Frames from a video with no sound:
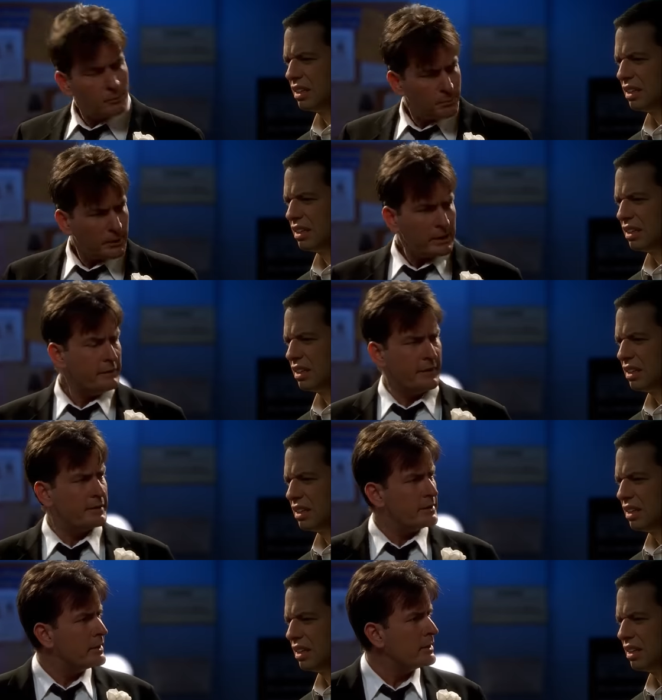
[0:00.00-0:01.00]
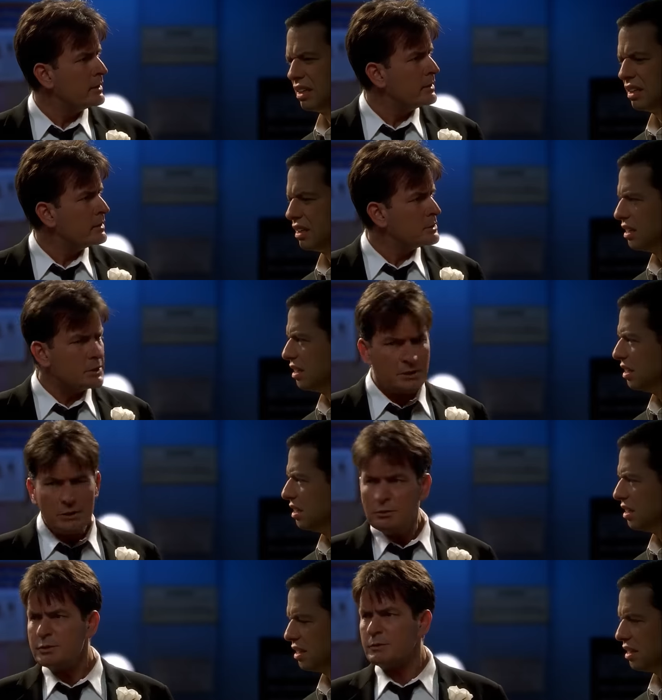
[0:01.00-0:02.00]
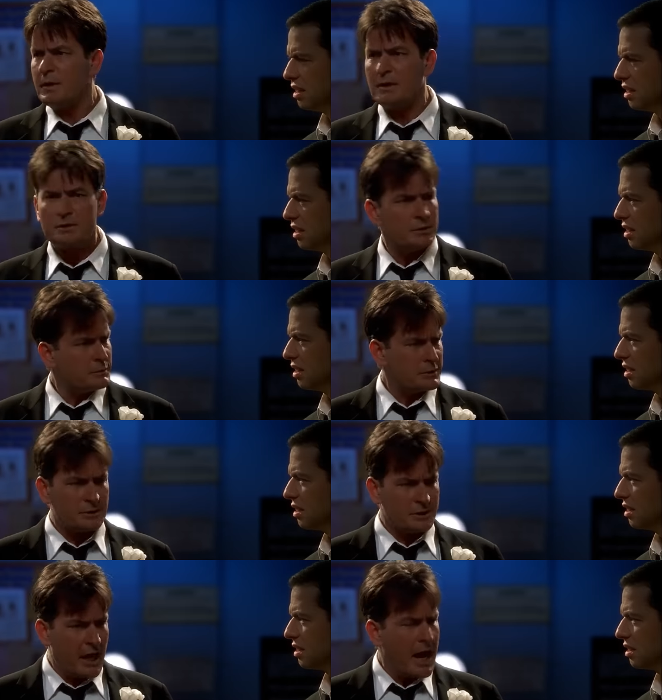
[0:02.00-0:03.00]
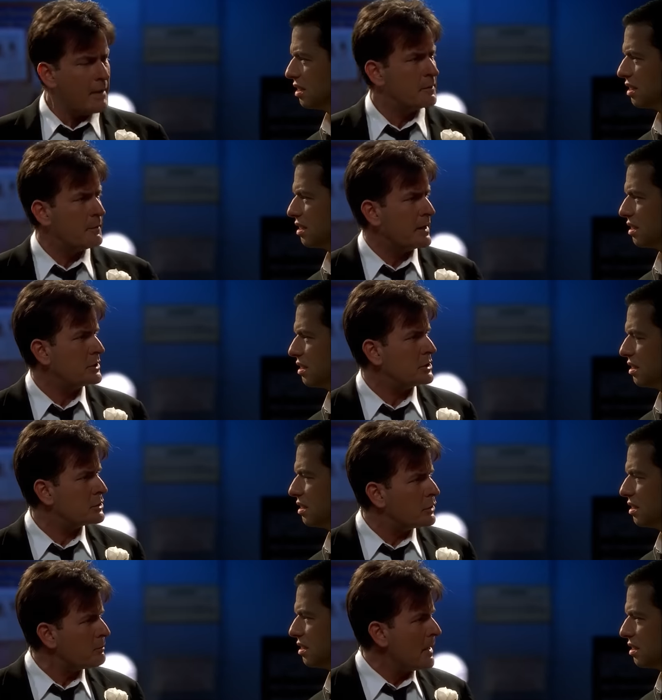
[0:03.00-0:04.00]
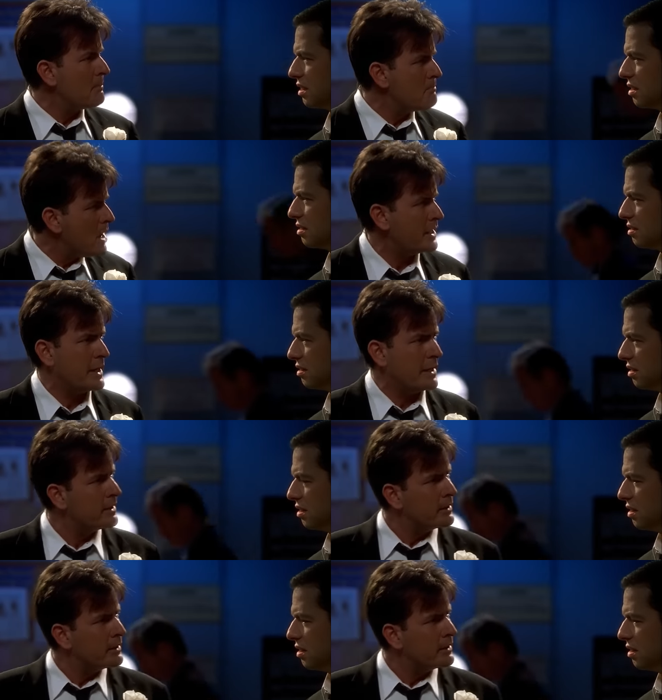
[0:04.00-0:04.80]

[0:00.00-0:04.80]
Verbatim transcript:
Speaker 1: don't believe it. She used me. She scammed me. She took my money.